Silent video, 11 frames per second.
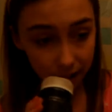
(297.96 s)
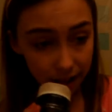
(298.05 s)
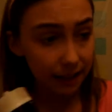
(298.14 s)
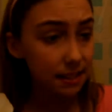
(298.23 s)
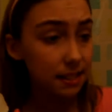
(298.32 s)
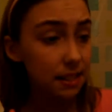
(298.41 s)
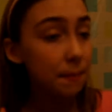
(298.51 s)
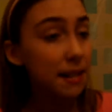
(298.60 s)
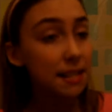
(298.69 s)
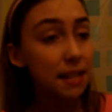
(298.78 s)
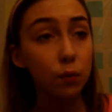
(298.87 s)
I could see
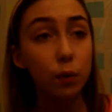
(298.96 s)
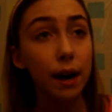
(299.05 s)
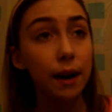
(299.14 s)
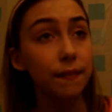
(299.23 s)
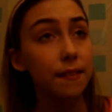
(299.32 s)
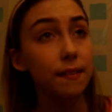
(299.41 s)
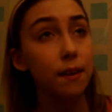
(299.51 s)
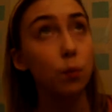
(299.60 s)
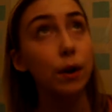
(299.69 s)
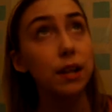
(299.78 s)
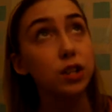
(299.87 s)
myself wearing this
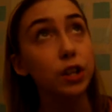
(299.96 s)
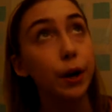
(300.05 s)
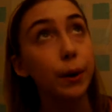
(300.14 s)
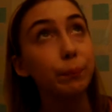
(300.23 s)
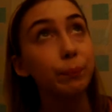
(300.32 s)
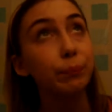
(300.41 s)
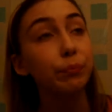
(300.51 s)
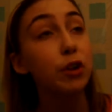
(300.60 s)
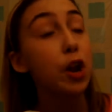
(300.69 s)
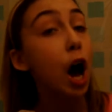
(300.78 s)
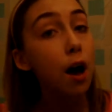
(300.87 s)
in winter,
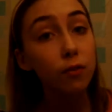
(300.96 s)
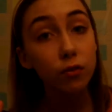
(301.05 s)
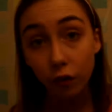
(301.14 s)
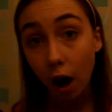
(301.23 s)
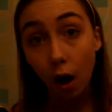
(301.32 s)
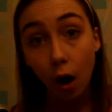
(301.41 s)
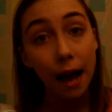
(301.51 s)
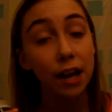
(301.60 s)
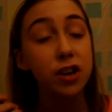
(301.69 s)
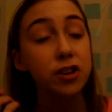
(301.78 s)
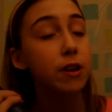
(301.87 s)
not fall. I
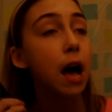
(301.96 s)
could